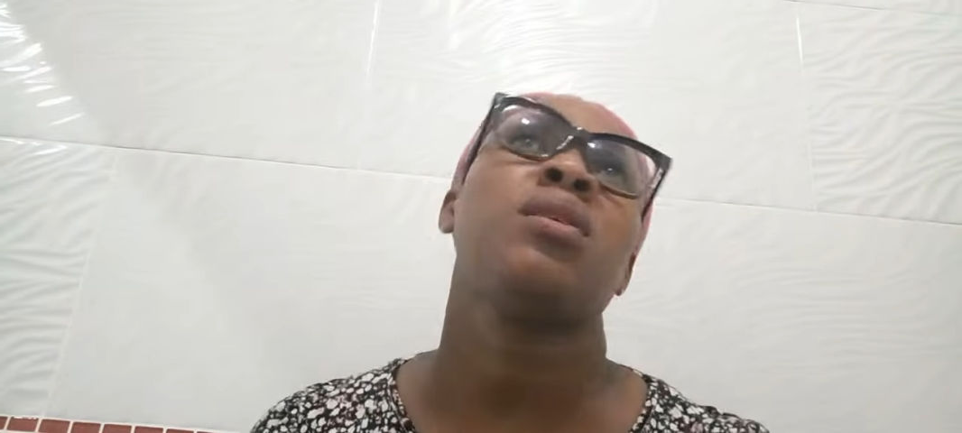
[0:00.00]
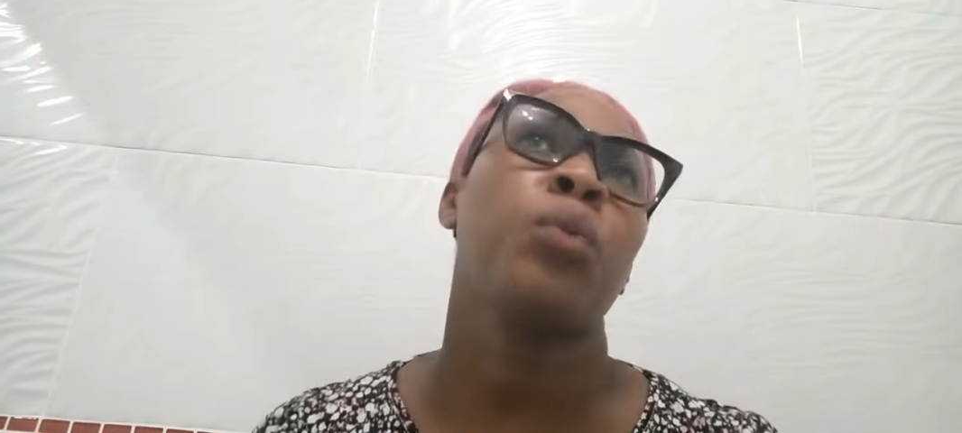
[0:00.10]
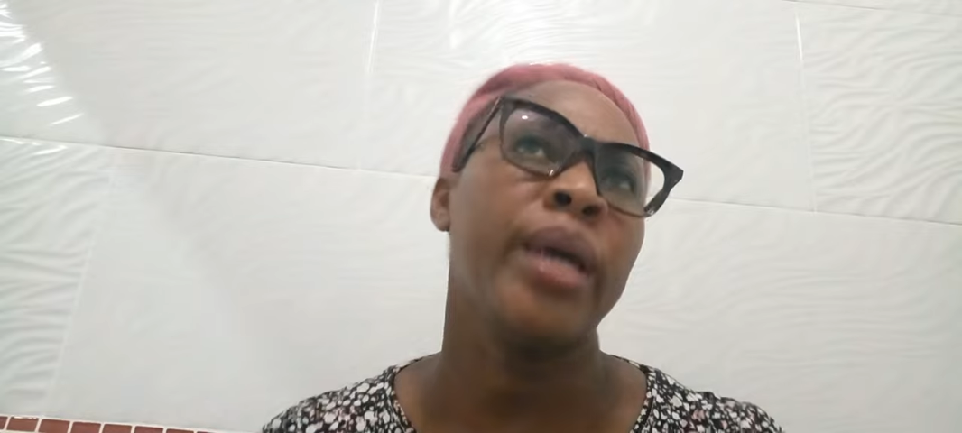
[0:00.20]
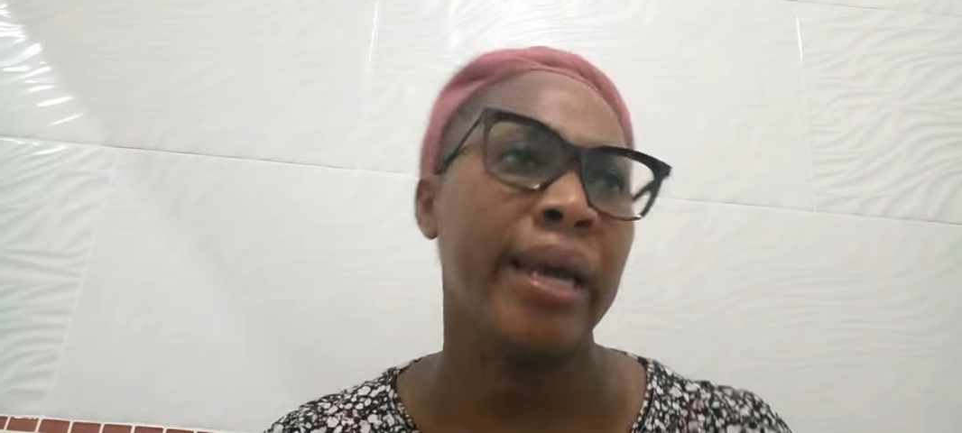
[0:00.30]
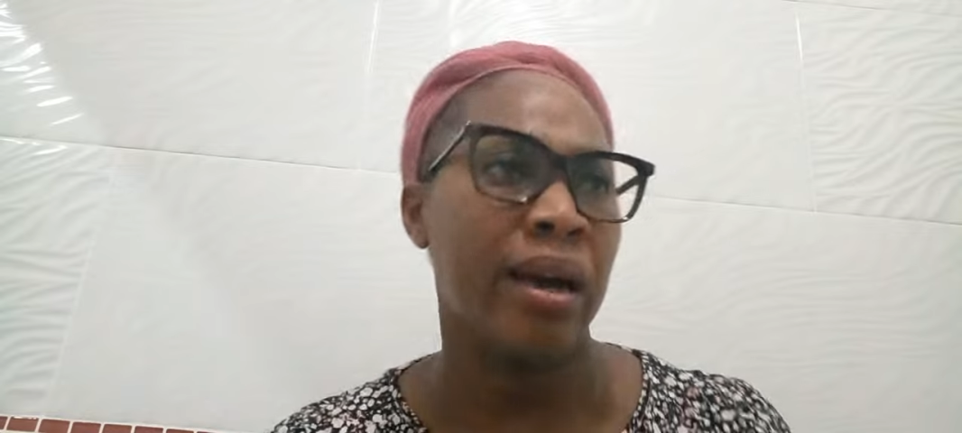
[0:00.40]
a
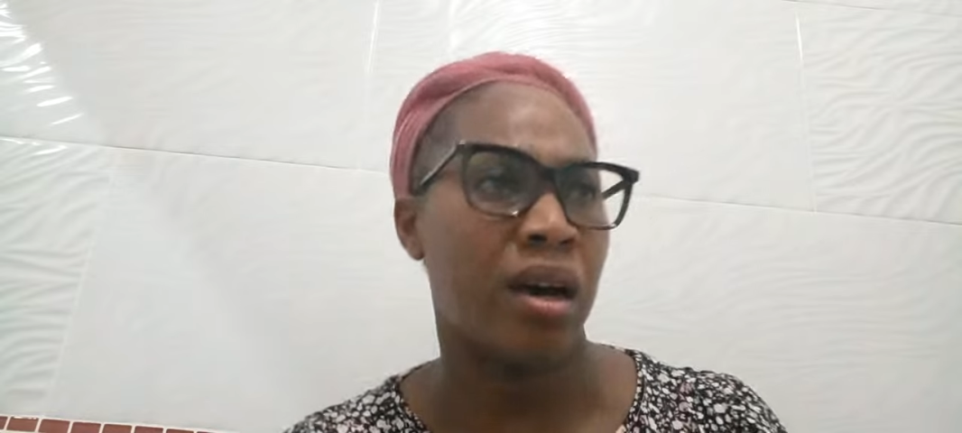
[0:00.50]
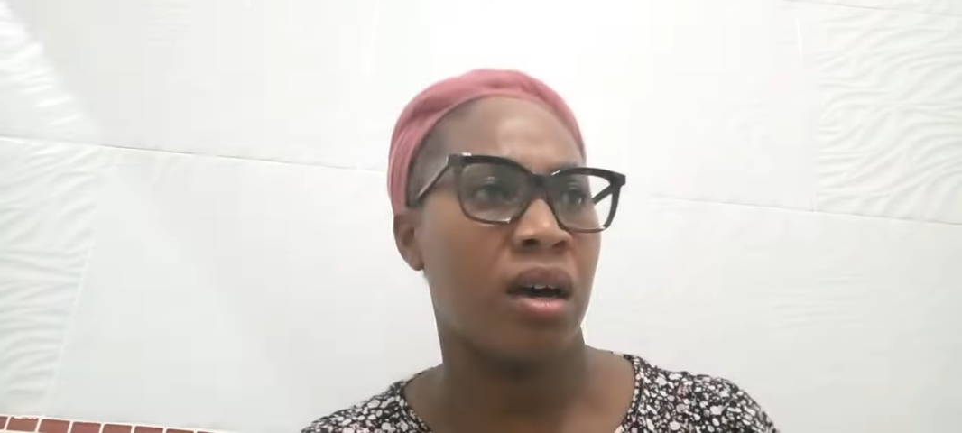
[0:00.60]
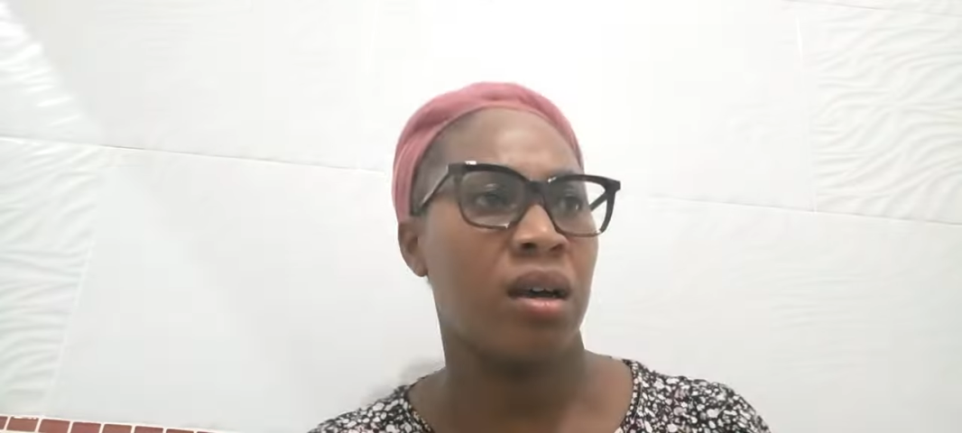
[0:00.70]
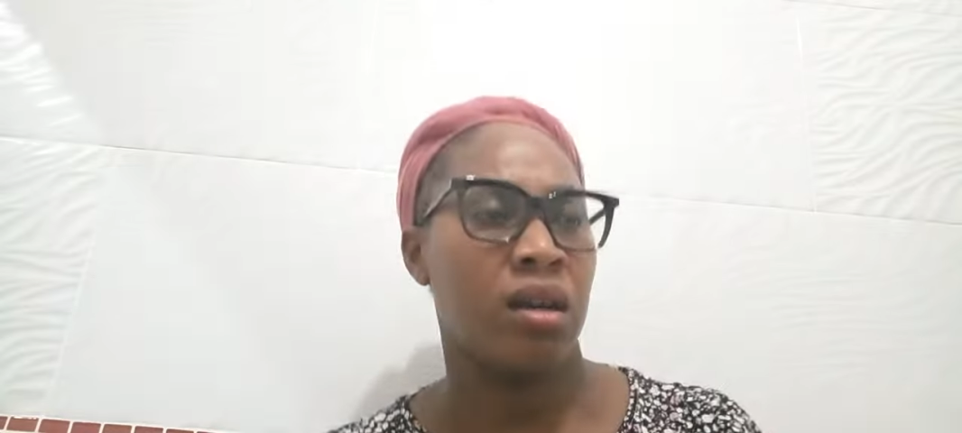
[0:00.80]
week